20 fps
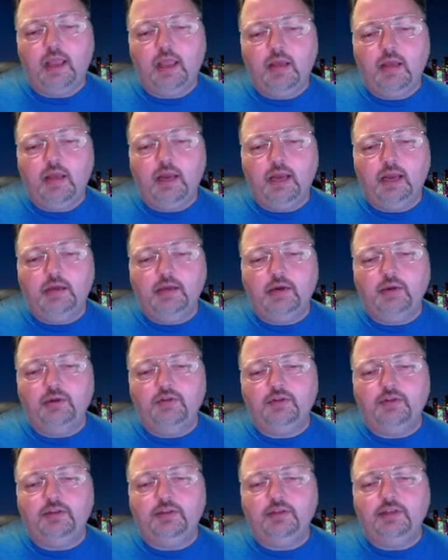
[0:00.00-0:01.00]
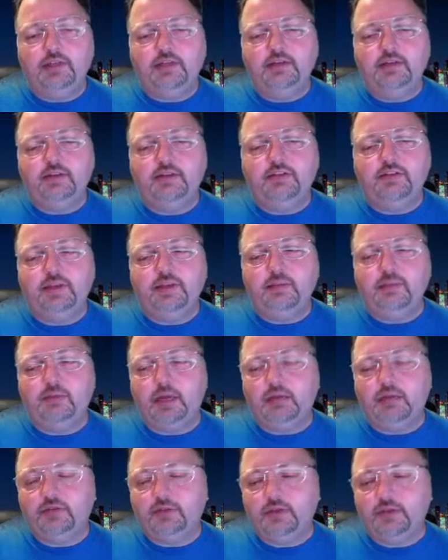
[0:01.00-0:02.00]
but I noticed the TTC
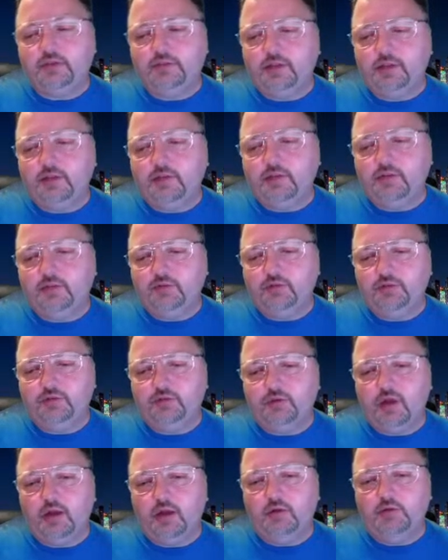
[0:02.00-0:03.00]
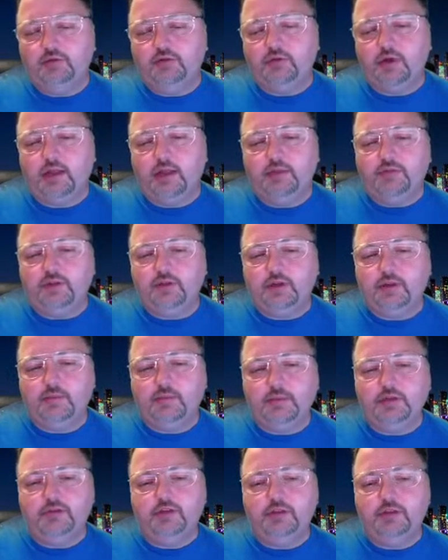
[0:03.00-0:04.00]
bus, that stands for Toronto Transit
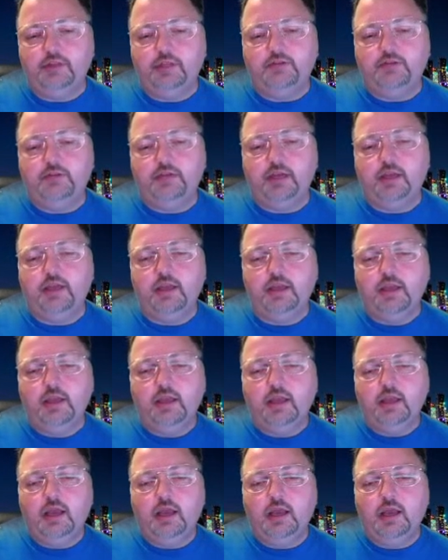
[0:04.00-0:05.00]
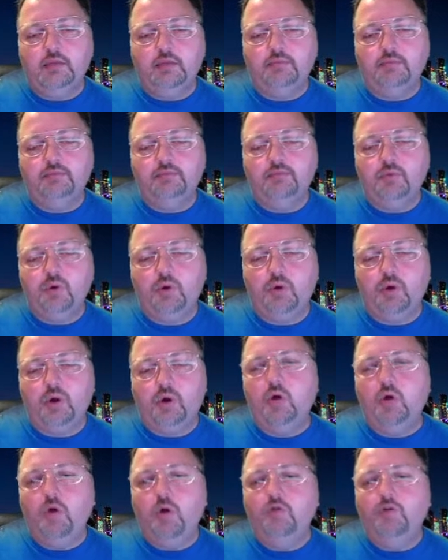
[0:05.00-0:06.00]
Commission. That's the
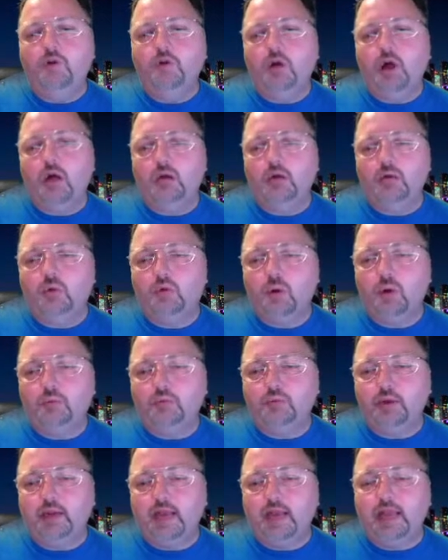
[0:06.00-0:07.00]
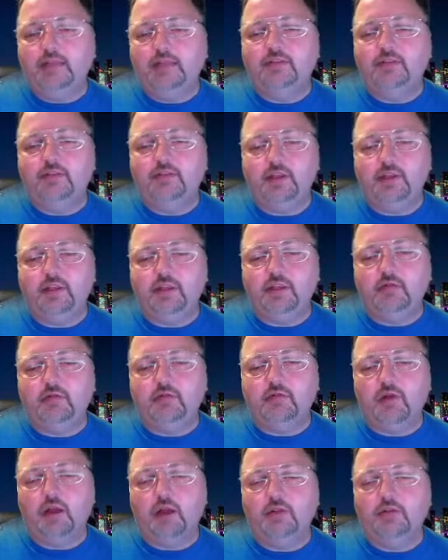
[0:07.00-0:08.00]
overall corporate entity
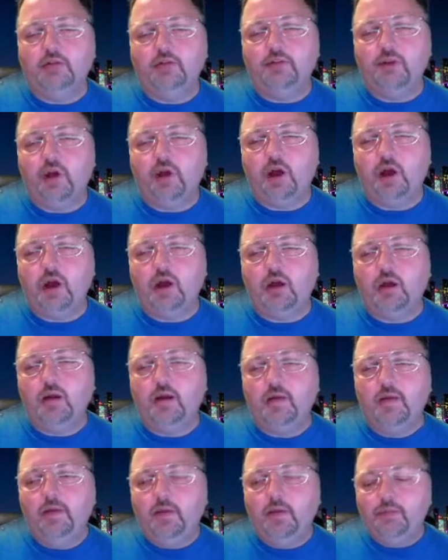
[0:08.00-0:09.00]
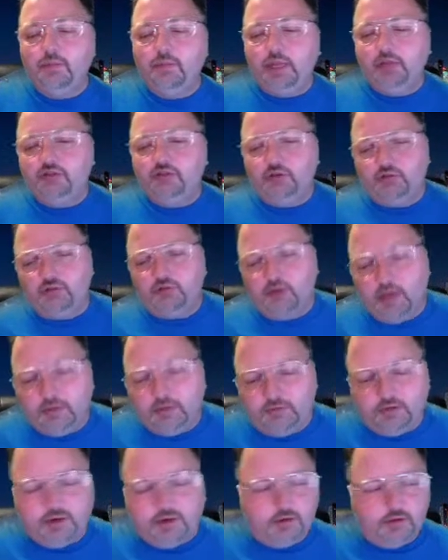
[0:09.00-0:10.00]
that runs our major
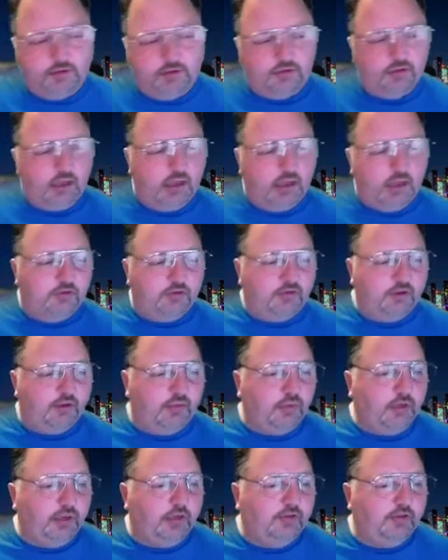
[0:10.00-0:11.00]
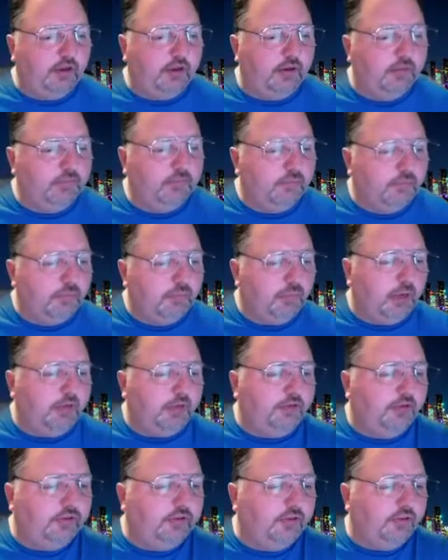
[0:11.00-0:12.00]
transit, our subways and
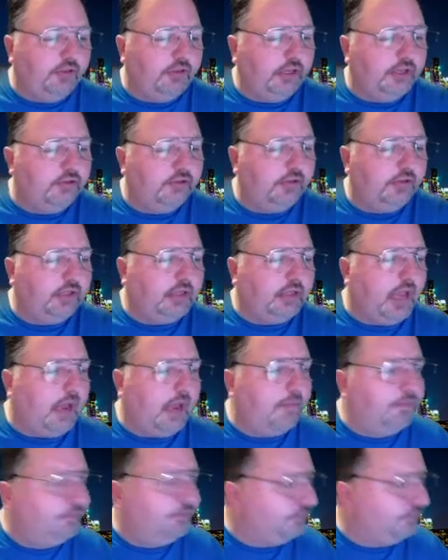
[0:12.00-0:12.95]
buses and things like that.